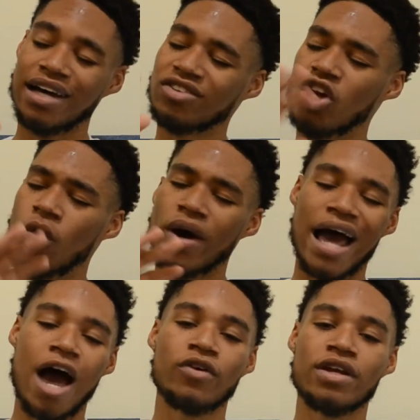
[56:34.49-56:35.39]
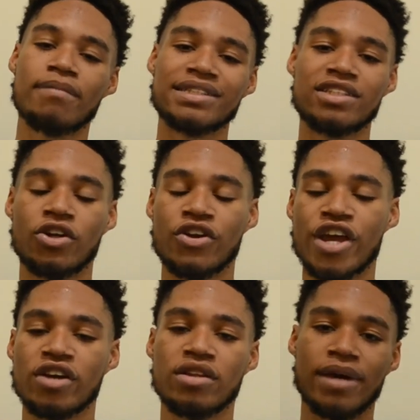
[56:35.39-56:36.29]
you know what, I don't need my senior
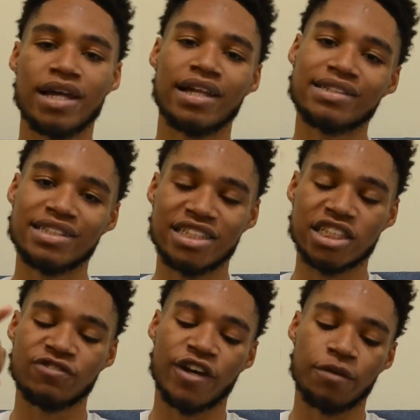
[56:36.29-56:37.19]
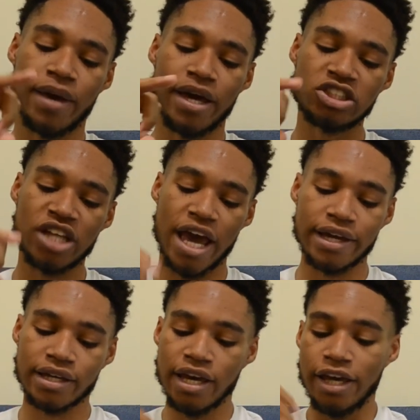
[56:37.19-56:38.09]
year, let me collect this 6-figure
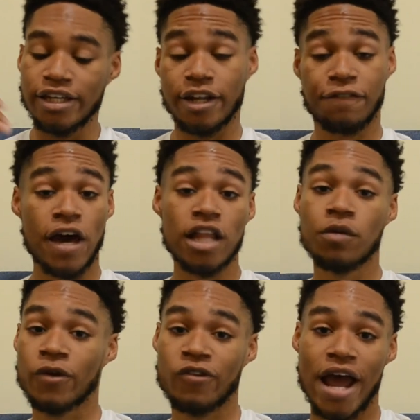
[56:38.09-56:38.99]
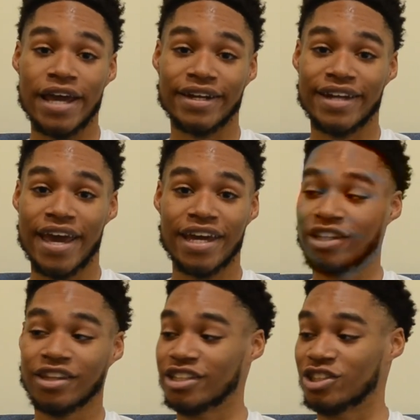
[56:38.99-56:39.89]
paycheck, develop with Ryan Day
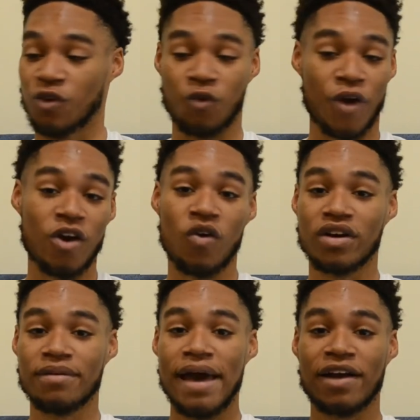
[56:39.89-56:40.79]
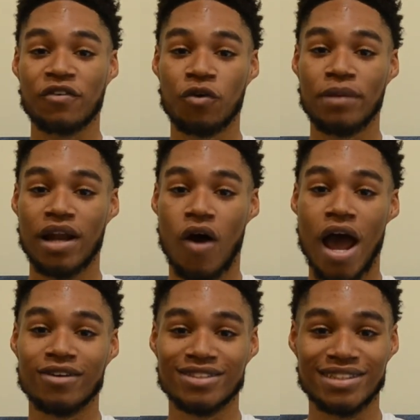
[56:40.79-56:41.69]
and this great quarterback room at
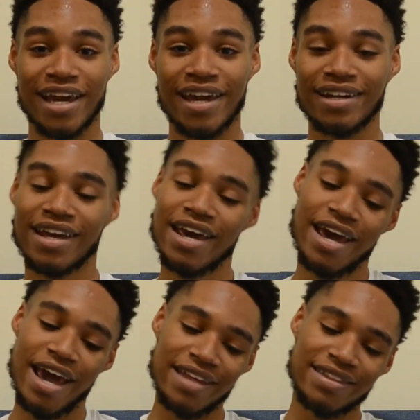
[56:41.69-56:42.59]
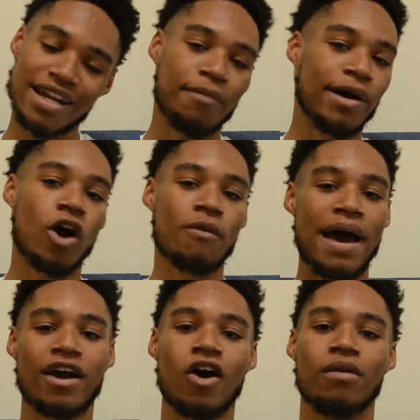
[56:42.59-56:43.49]
Ohio State, and then I'm going to go
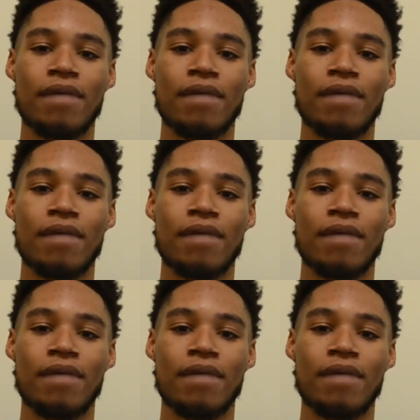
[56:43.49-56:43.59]
back home.